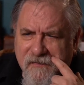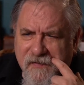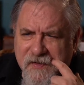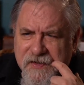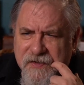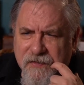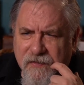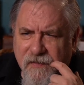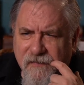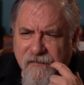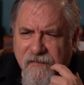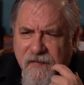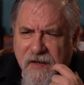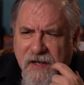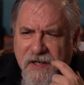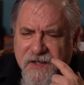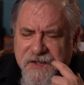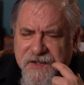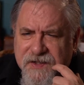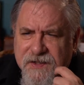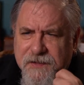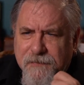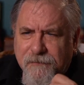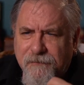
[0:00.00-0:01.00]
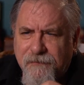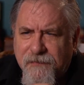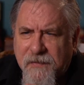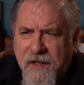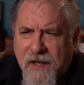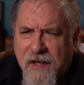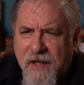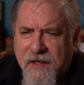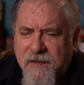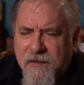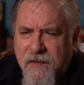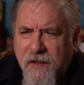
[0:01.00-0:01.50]
visual effects
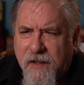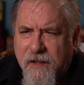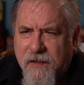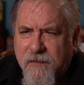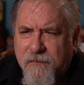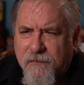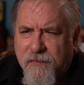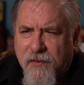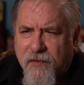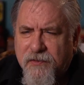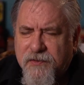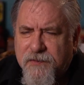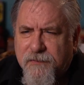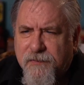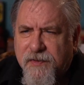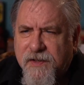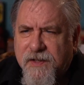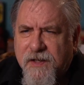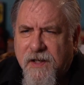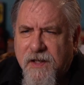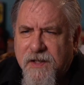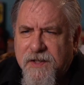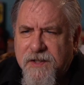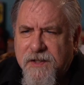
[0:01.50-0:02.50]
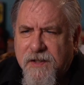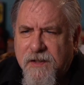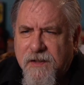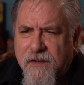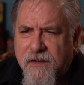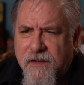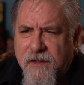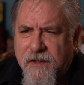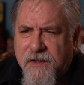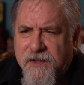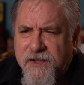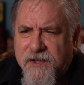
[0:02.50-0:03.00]
and
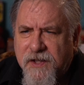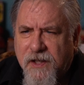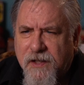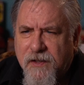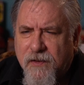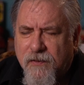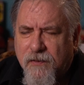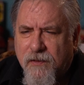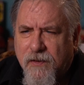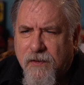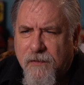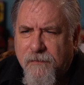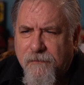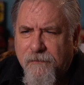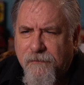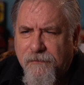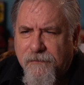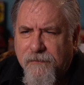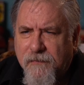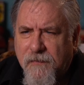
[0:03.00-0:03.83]
post-production in general,